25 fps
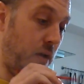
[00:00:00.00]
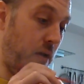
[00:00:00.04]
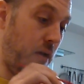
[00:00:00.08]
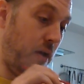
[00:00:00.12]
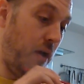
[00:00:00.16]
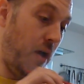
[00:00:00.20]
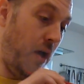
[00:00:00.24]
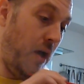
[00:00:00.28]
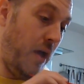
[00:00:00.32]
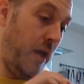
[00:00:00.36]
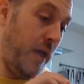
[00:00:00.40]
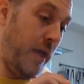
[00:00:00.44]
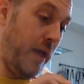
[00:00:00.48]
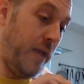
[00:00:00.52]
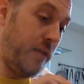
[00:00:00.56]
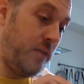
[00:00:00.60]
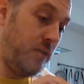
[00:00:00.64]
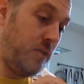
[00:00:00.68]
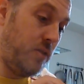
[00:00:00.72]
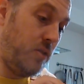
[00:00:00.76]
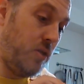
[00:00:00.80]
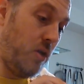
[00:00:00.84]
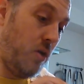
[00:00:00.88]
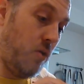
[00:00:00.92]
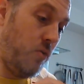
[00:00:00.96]
I
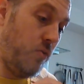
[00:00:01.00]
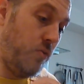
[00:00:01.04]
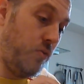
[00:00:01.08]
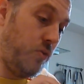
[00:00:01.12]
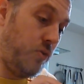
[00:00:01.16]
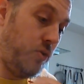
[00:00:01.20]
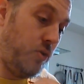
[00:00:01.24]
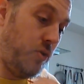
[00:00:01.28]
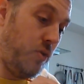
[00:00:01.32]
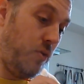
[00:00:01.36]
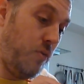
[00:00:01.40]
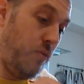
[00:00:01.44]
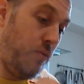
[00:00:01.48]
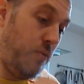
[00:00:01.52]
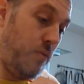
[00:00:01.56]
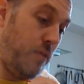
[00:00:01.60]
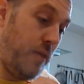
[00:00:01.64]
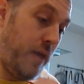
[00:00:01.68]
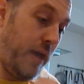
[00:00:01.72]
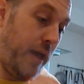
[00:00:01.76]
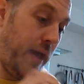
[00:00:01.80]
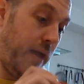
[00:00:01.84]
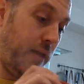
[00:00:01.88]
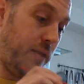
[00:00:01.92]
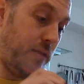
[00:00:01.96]
had told you
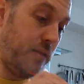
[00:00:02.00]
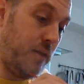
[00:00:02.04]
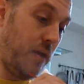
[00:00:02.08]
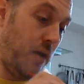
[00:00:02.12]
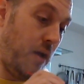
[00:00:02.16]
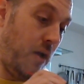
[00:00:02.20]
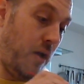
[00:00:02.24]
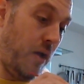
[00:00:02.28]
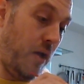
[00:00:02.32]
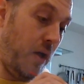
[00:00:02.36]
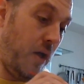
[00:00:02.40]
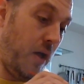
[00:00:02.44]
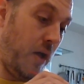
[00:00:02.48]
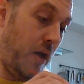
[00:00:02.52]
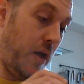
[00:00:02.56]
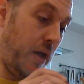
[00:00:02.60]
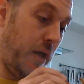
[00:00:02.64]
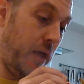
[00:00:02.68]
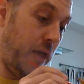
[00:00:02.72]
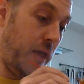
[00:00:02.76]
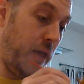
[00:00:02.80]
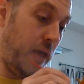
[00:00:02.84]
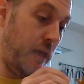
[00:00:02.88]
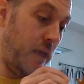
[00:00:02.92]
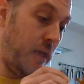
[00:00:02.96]
that
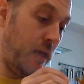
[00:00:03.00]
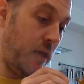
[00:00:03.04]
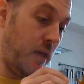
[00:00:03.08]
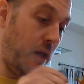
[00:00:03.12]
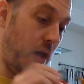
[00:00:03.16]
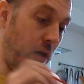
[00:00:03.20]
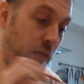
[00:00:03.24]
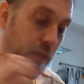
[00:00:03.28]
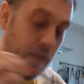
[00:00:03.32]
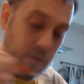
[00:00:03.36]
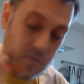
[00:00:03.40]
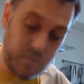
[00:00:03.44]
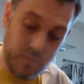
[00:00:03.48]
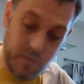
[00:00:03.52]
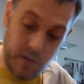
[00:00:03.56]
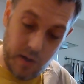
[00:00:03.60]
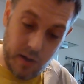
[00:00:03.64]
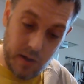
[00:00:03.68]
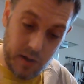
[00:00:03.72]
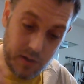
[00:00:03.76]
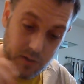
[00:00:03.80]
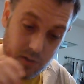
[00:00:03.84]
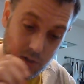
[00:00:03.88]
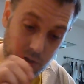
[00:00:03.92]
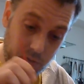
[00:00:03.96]
oh, that's
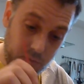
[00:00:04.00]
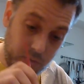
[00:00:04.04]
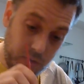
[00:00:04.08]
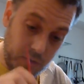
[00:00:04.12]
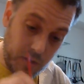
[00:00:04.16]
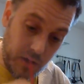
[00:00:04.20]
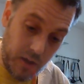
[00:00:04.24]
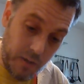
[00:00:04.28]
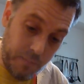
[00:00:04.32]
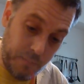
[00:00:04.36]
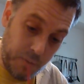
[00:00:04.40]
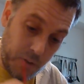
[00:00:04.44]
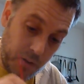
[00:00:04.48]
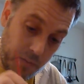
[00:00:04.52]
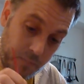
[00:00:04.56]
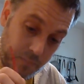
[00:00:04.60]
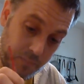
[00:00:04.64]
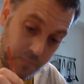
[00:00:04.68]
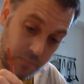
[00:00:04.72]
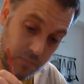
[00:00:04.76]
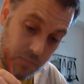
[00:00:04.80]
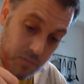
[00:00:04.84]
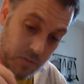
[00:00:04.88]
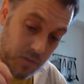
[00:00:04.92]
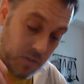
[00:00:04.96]
right. I told you that I put
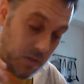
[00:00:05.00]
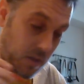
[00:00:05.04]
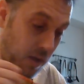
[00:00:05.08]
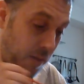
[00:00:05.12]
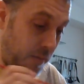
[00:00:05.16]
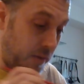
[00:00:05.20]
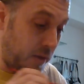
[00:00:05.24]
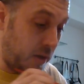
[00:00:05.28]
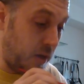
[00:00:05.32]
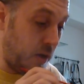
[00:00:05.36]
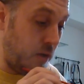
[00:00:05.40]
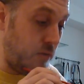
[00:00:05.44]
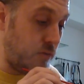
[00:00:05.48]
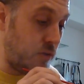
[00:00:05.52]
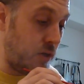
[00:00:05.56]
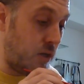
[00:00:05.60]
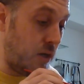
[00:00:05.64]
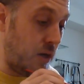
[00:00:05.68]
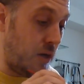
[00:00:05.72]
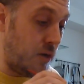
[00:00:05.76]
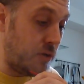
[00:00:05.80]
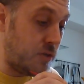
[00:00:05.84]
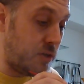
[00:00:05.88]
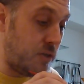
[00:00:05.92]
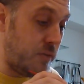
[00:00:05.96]
a couple of coats of
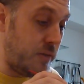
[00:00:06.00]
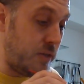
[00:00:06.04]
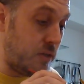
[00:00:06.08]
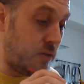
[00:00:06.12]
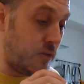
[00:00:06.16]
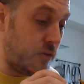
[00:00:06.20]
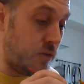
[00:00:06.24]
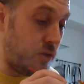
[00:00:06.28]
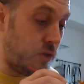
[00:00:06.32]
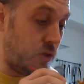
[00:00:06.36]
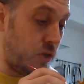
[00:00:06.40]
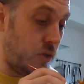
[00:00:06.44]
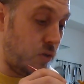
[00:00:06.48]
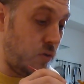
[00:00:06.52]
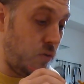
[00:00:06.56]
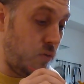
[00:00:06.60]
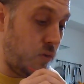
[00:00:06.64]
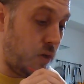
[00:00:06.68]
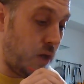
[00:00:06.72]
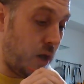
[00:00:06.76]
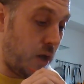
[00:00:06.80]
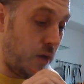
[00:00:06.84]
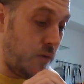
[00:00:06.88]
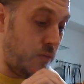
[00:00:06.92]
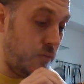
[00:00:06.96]
gloss. Now he's got 2
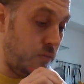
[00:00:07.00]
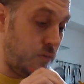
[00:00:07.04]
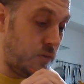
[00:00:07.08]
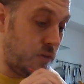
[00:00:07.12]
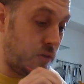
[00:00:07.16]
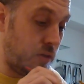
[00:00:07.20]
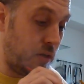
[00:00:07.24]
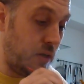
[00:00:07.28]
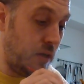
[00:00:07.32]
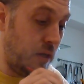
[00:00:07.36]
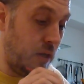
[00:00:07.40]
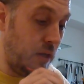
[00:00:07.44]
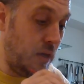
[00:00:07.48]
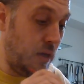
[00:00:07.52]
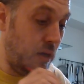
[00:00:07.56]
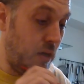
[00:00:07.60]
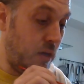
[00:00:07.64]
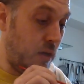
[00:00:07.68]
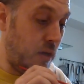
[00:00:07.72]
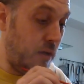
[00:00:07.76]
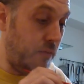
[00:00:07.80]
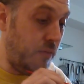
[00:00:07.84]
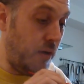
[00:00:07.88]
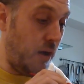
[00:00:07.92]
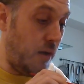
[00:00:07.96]
coats
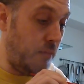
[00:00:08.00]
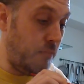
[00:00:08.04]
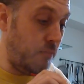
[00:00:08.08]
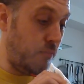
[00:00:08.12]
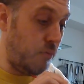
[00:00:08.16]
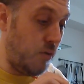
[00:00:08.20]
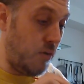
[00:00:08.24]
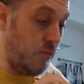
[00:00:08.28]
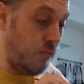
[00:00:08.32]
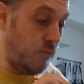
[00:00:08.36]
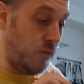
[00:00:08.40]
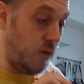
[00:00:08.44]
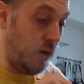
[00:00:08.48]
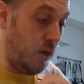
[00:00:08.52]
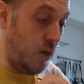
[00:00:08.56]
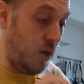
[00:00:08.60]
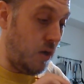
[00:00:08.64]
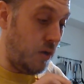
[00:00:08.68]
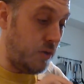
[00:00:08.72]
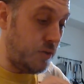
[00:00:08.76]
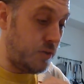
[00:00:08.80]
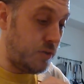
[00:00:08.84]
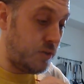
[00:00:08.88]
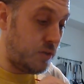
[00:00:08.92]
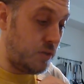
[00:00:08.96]
of Humbrol
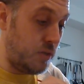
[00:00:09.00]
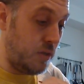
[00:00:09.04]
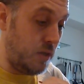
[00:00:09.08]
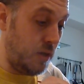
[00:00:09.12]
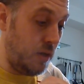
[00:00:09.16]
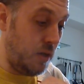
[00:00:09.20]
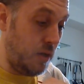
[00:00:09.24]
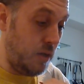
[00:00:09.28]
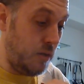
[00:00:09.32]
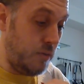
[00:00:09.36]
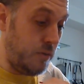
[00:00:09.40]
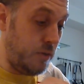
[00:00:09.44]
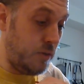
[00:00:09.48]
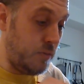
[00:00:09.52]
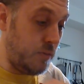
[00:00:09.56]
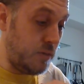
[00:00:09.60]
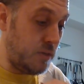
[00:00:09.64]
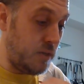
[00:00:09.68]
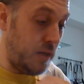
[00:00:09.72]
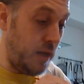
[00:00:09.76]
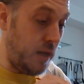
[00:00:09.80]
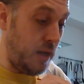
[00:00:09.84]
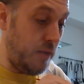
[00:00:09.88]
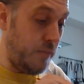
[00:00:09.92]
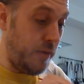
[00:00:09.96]
gloss, which
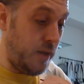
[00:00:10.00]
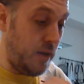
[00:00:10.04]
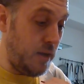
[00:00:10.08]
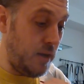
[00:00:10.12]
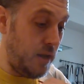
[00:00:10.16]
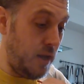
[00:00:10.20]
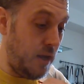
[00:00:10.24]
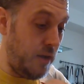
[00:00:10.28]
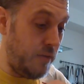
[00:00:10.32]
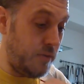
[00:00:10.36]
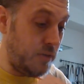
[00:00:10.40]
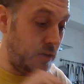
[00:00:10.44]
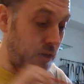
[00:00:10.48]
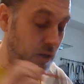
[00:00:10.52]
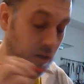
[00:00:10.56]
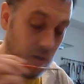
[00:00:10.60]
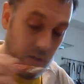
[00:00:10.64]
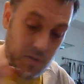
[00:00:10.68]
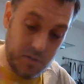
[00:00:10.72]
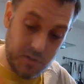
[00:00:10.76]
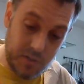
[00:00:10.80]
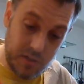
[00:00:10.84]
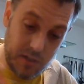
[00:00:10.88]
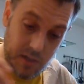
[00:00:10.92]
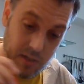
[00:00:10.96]
wasn't anywhere near as
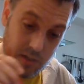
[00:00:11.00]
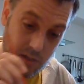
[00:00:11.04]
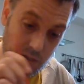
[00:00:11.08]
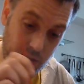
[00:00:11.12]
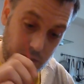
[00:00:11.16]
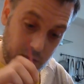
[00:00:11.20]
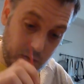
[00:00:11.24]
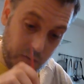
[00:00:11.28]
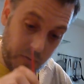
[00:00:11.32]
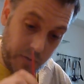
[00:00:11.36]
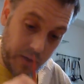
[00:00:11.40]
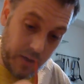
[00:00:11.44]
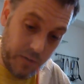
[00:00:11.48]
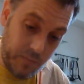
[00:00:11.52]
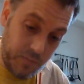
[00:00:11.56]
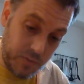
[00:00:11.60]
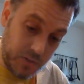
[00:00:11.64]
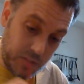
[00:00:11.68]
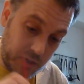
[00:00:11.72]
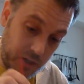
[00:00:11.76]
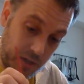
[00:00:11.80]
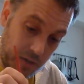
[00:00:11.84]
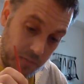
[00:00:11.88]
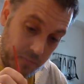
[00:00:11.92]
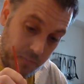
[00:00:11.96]
glossy as I thought it
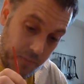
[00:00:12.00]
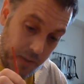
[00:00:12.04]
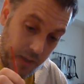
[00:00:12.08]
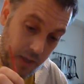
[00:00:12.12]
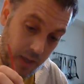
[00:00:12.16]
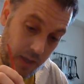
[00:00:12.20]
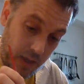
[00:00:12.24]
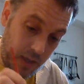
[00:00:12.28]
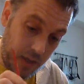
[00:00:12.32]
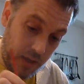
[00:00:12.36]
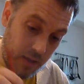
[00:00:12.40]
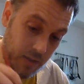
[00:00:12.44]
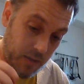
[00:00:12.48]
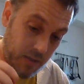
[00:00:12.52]
was going to be.